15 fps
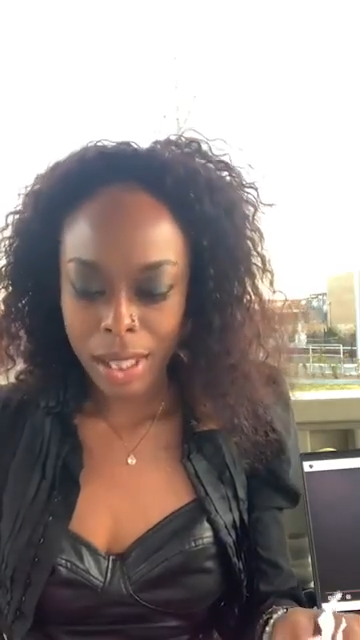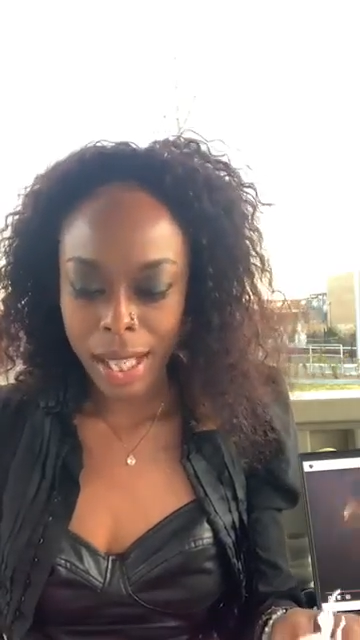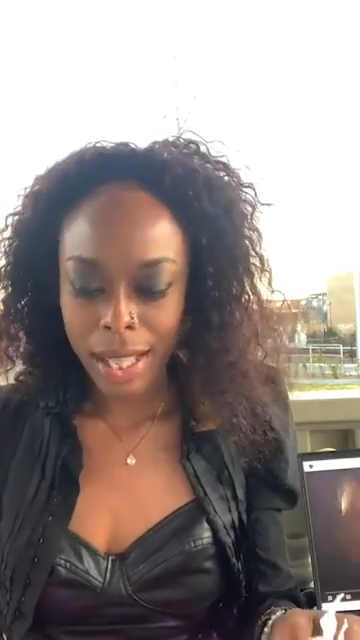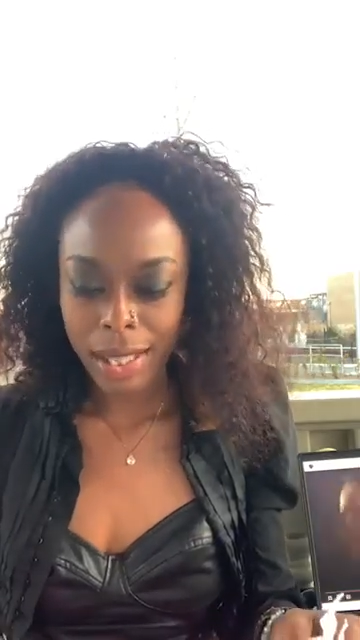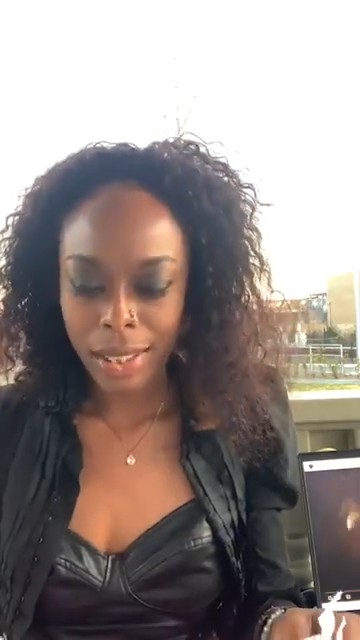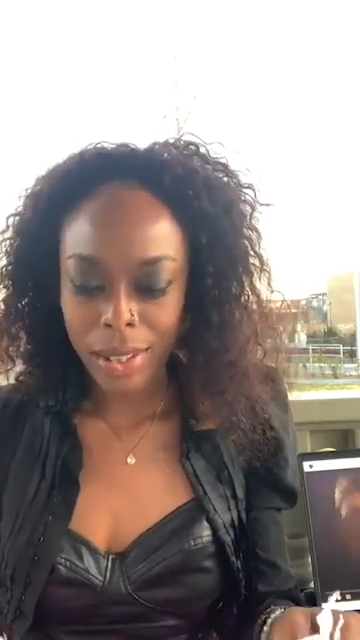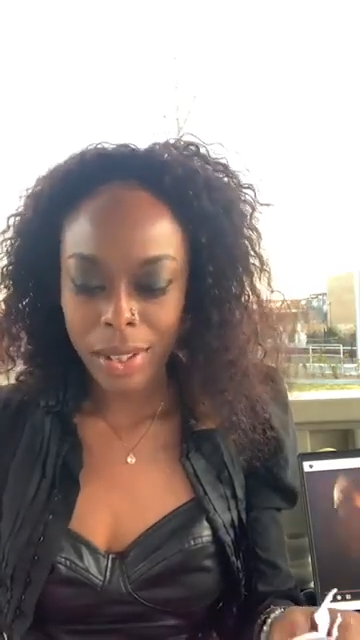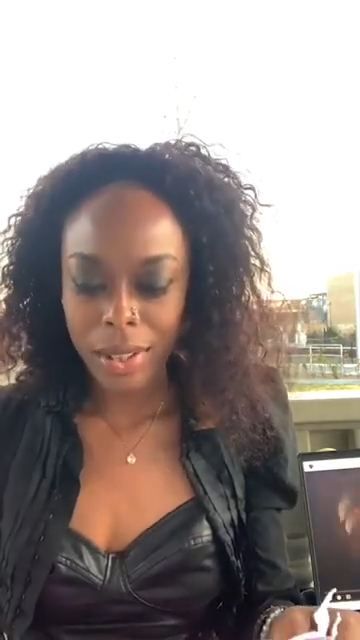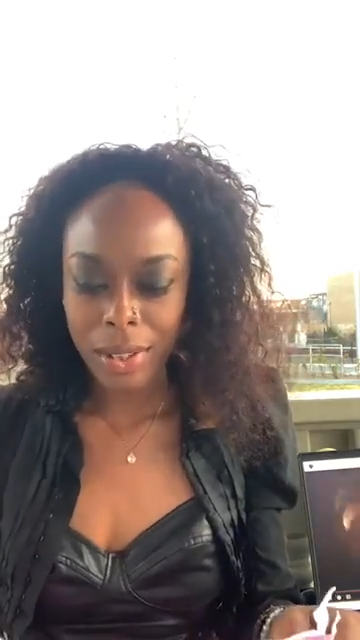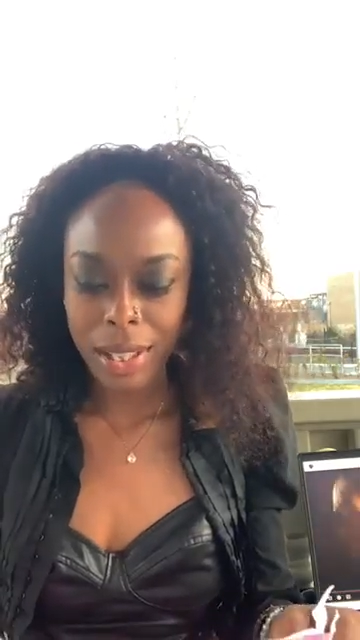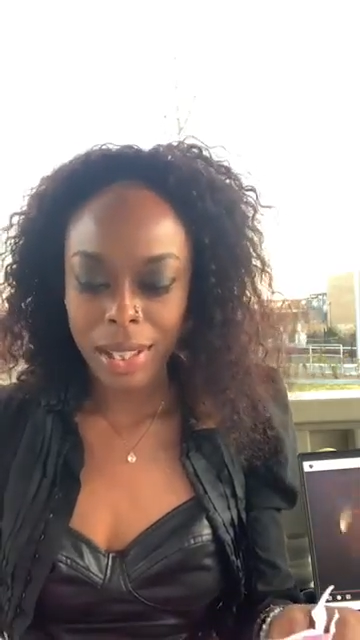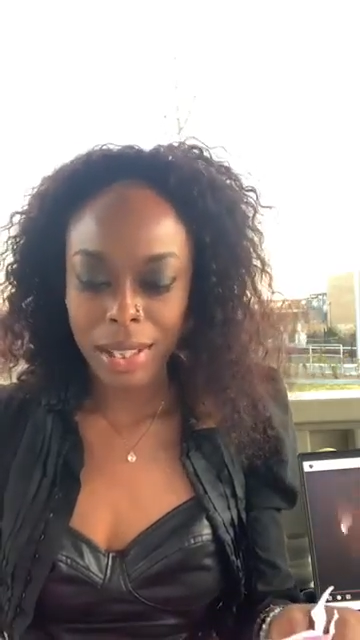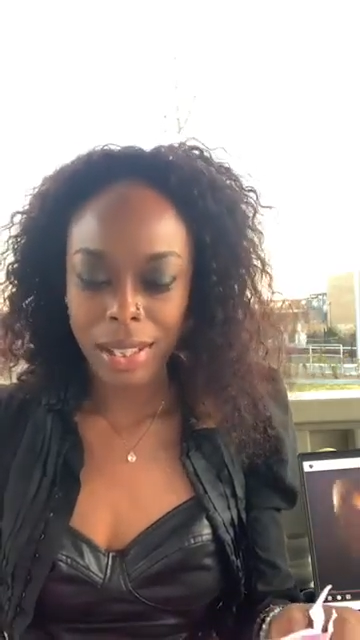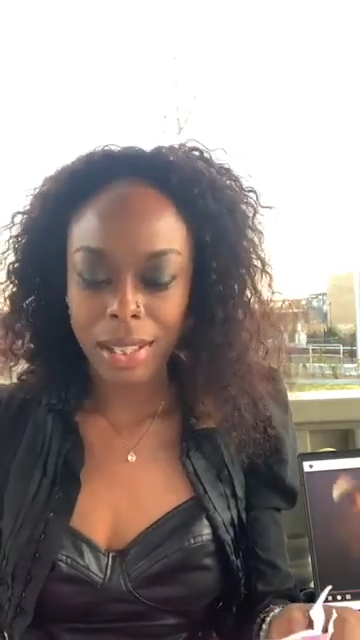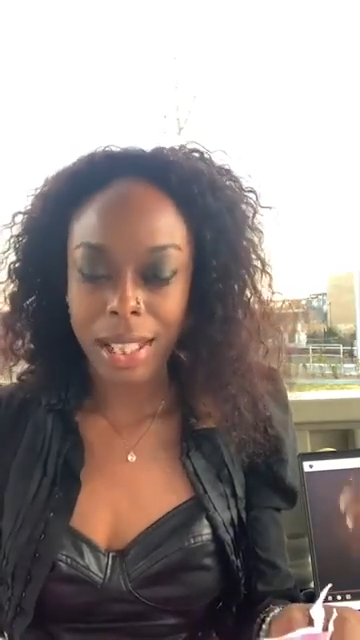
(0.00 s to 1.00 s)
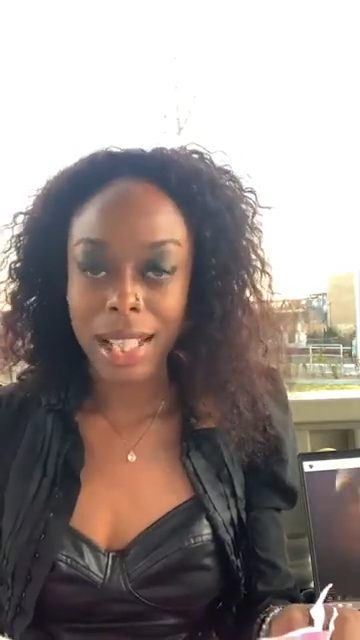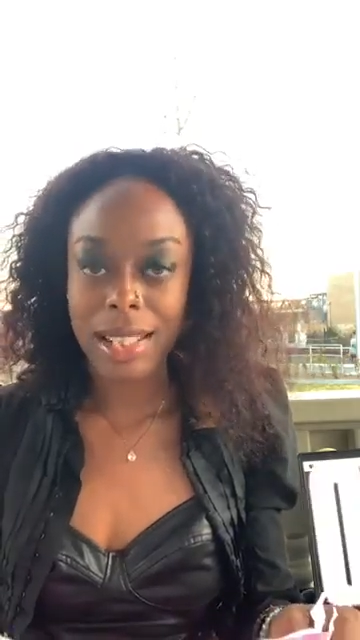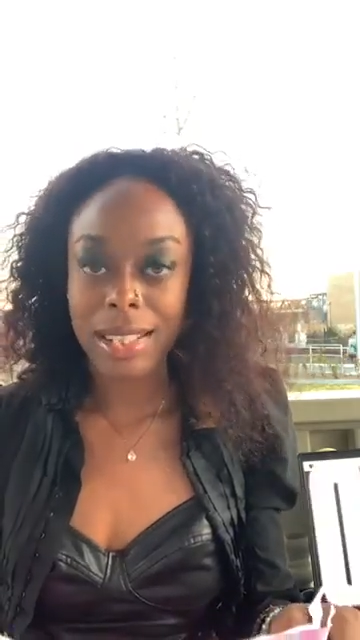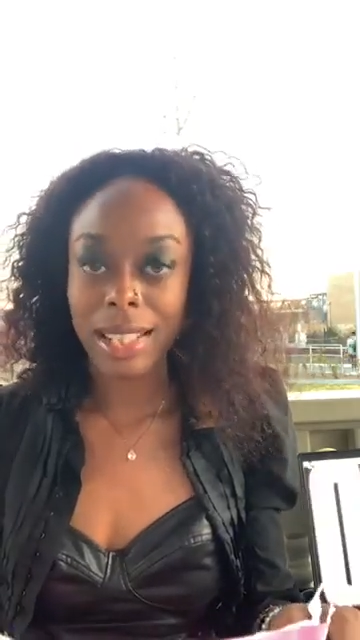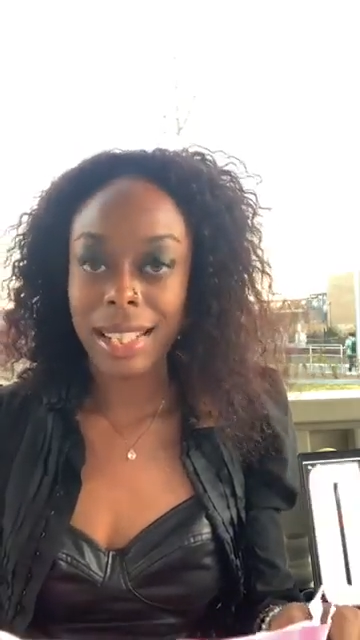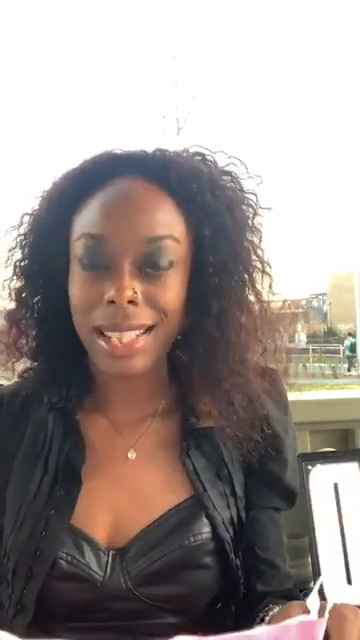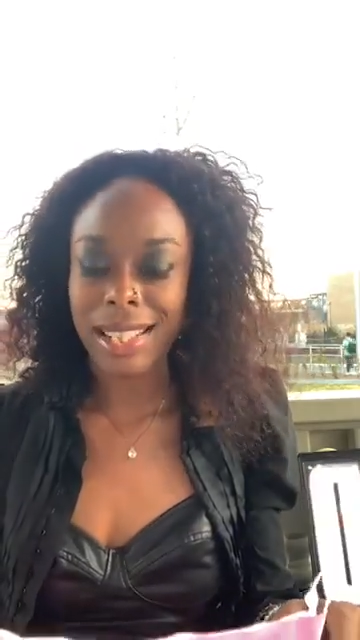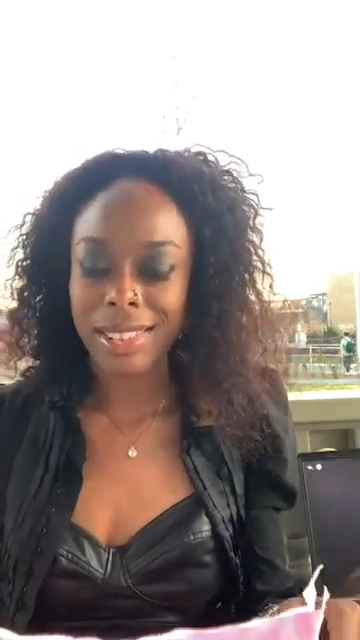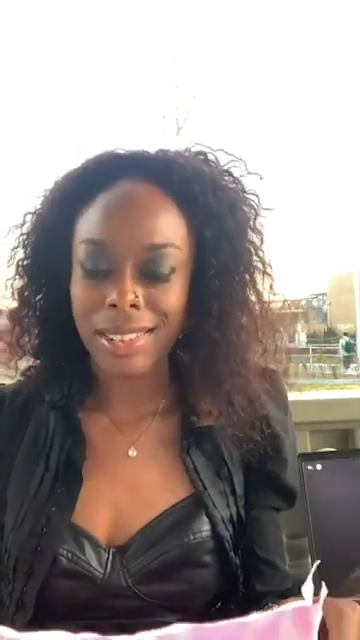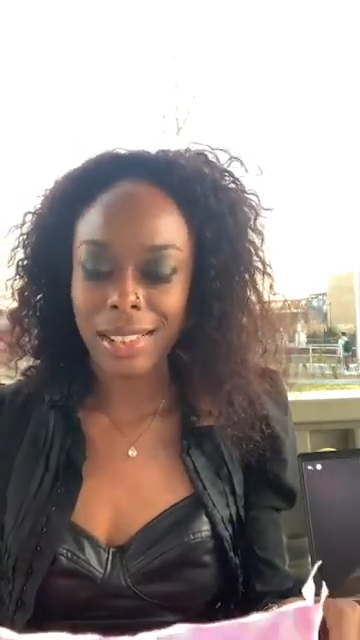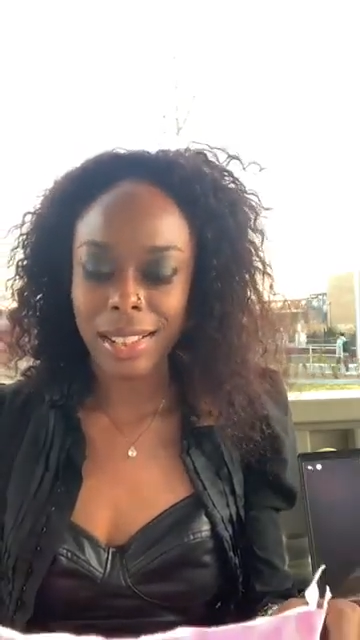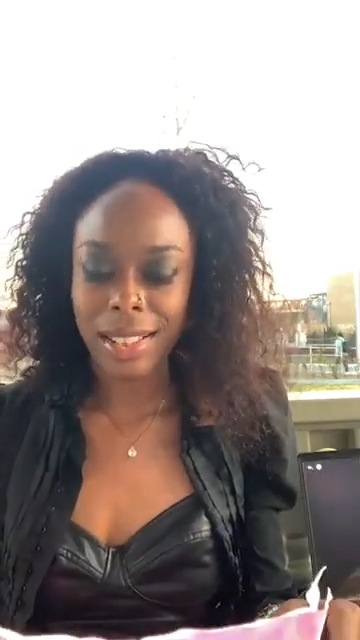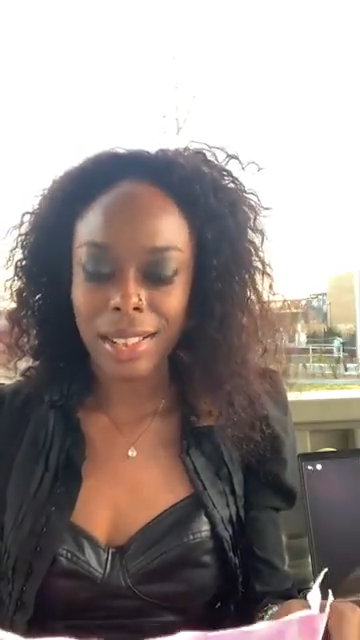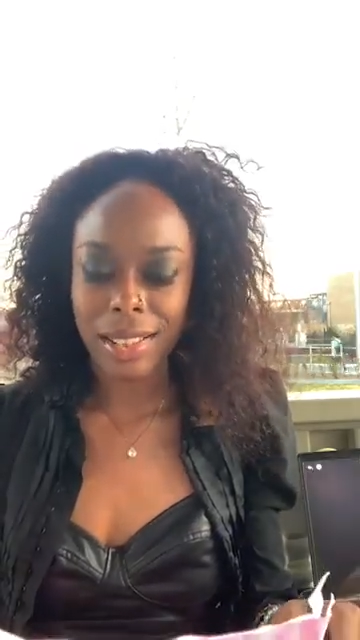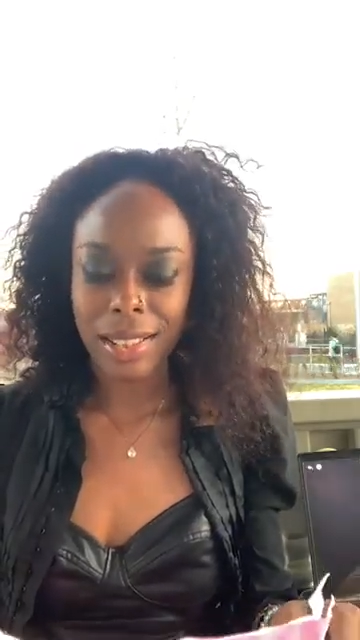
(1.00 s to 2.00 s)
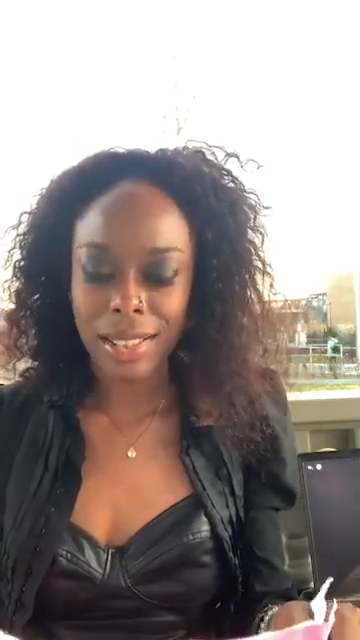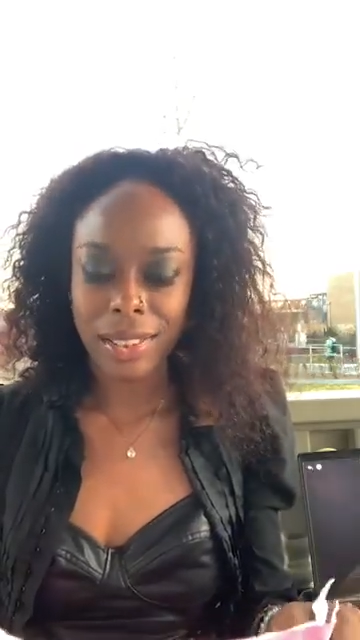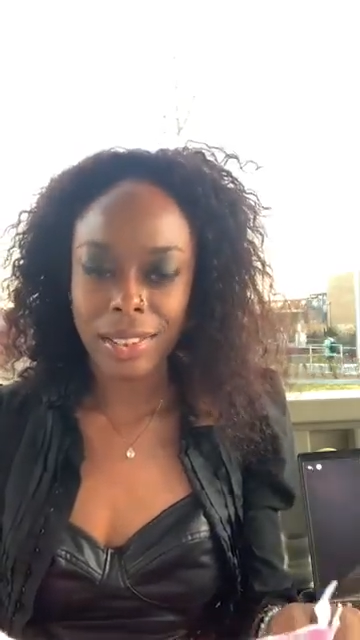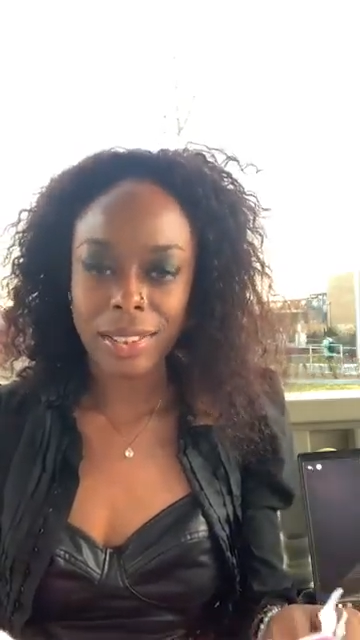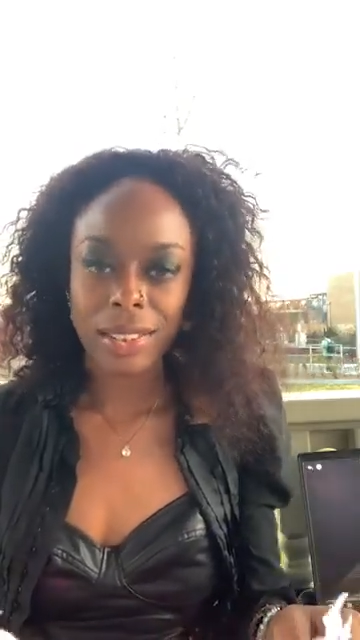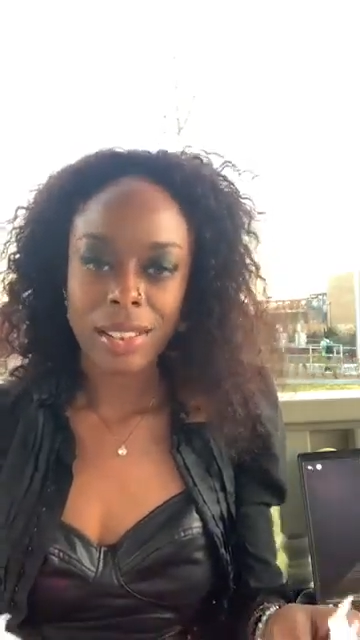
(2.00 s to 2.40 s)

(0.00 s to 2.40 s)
Tycho at Atlantis the Eastern.